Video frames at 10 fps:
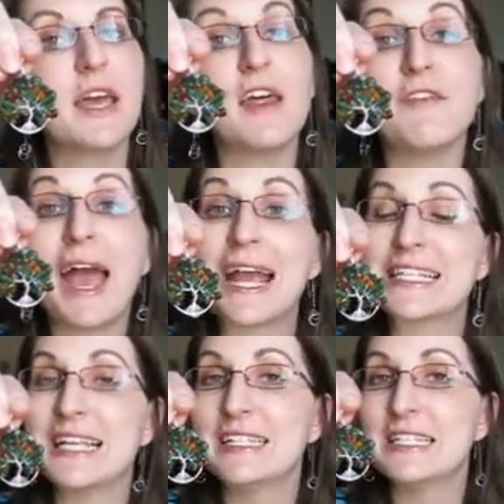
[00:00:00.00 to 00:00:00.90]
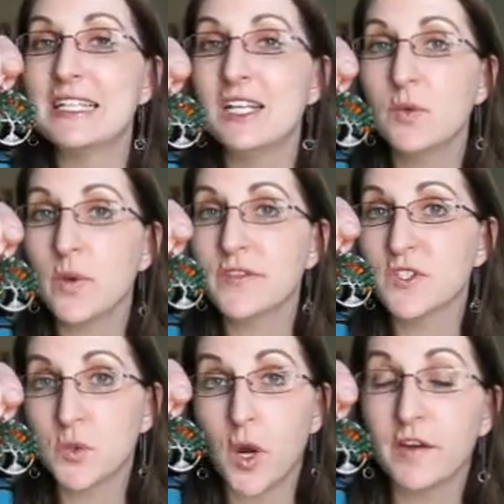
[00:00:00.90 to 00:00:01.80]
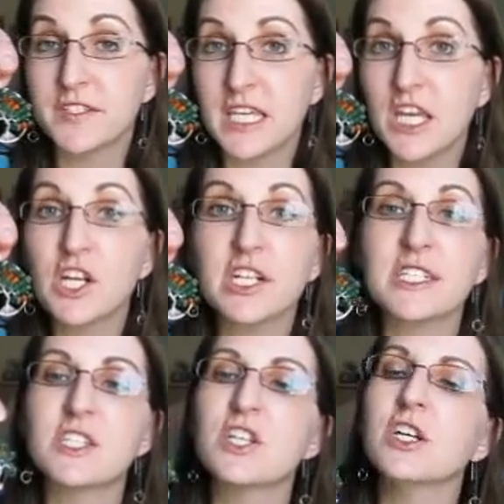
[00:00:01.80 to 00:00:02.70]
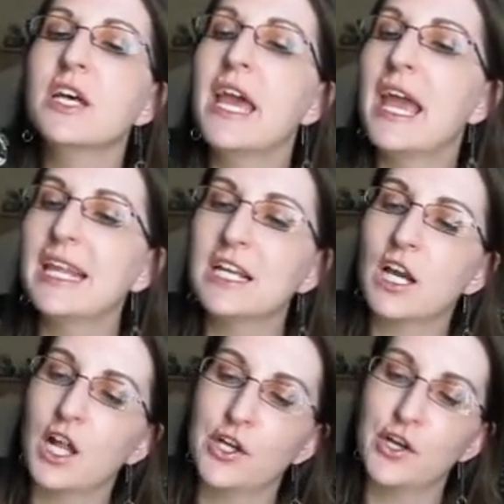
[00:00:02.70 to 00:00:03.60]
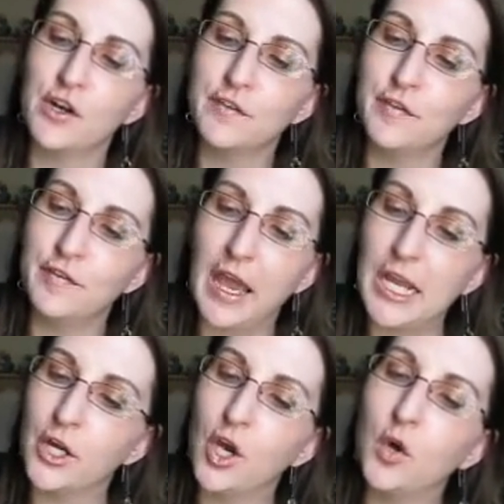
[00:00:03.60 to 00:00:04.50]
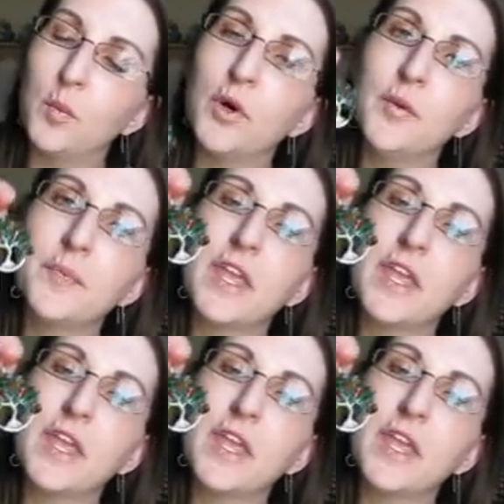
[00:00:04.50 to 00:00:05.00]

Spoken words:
and I've accented it with Swarovski crystal in a color called Fire Opal.